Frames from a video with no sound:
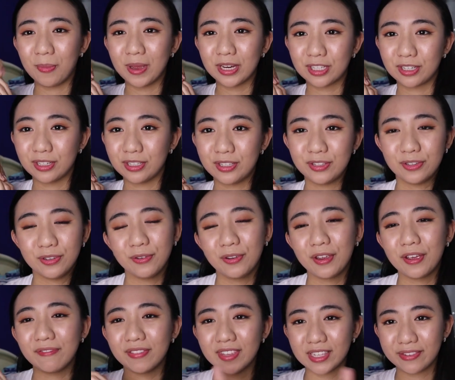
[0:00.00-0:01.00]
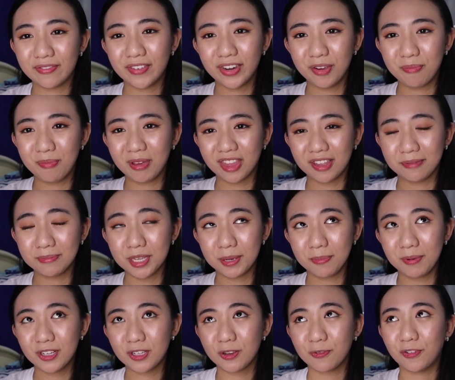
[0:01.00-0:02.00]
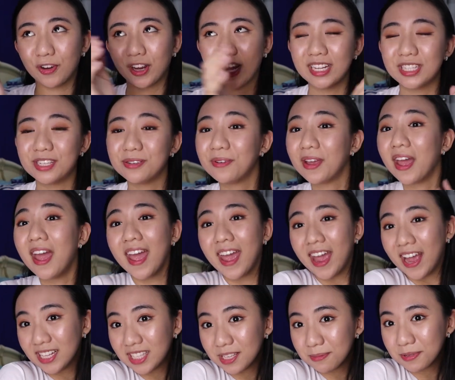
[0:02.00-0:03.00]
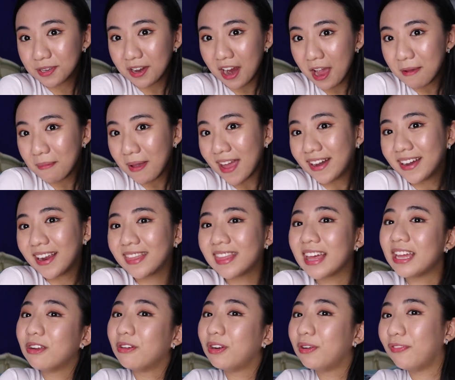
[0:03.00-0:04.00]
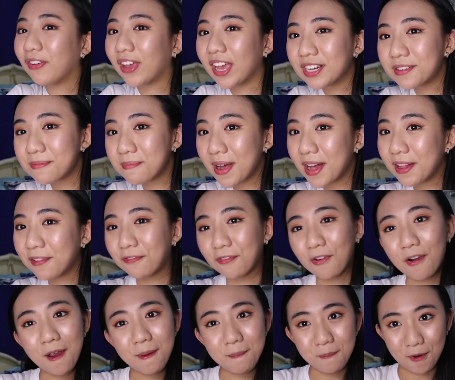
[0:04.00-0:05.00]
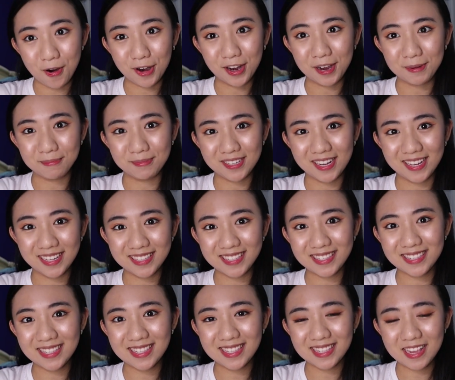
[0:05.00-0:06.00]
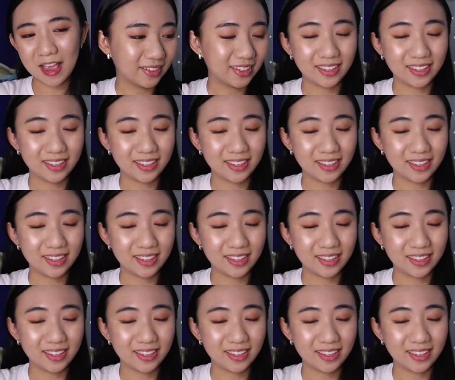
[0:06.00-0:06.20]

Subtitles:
Make sure to give this video a big thumbs up and don't forget to hit subscribe and hit that notification bell for more updates.